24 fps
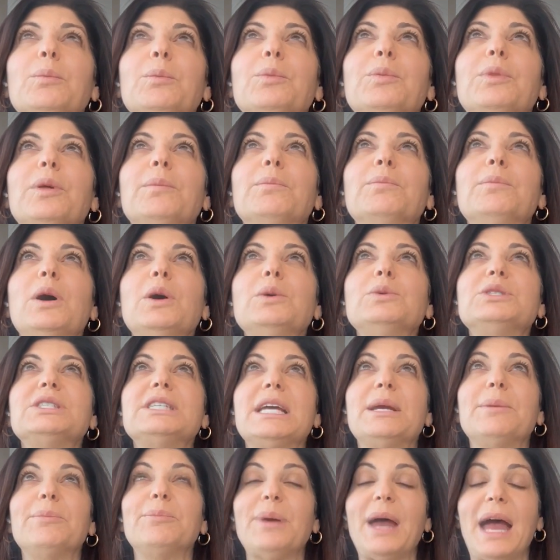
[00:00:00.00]
the
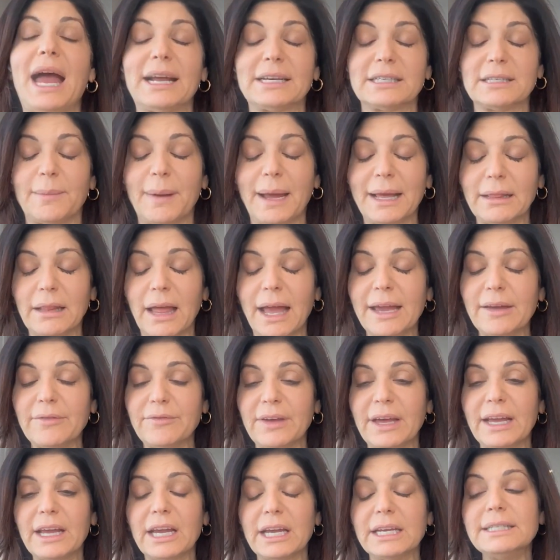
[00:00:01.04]
most impact on my
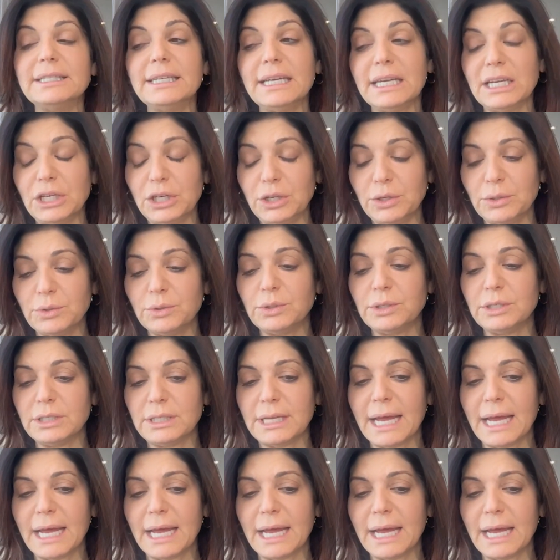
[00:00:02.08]
life and continued